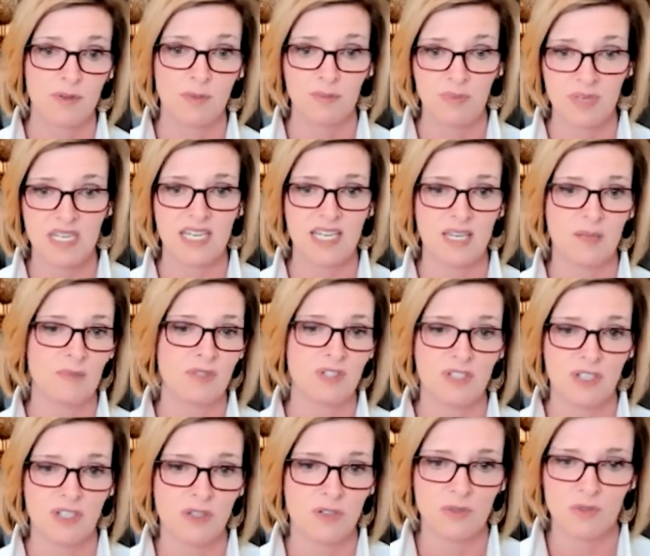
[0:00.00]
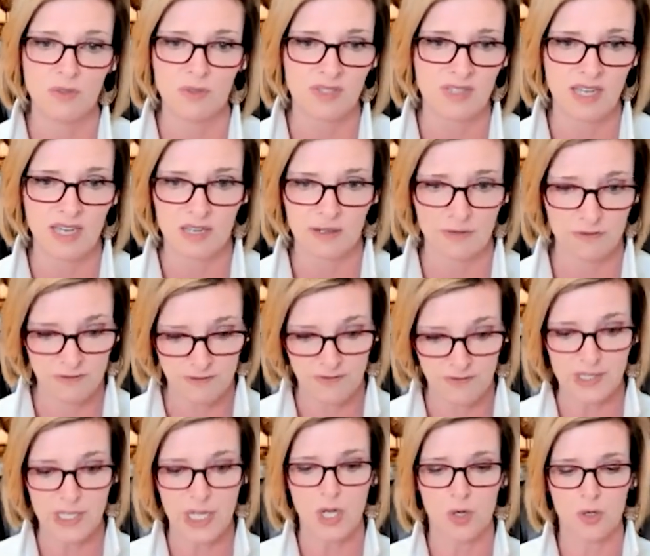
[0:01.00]
from being able to use that
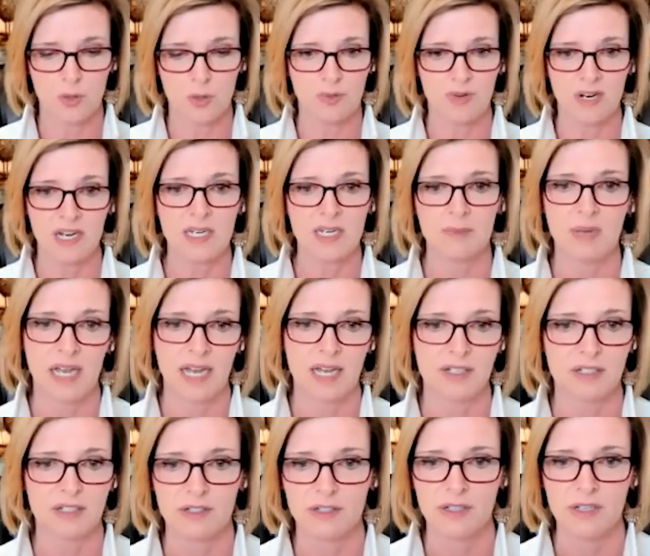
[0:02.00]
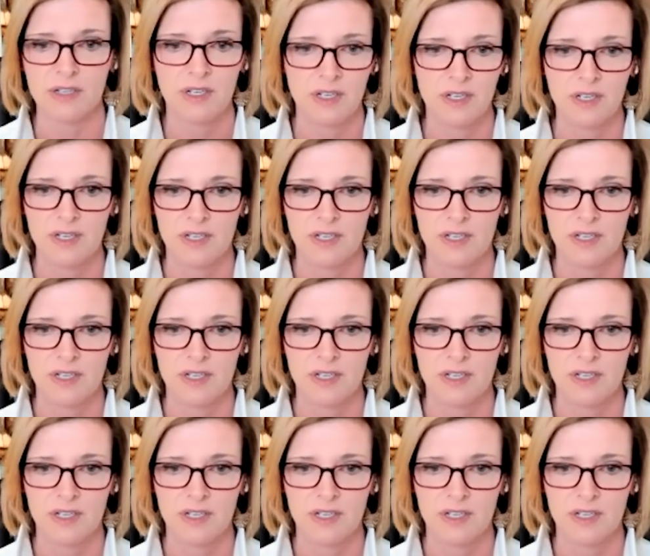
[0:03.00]
flow brain pattern.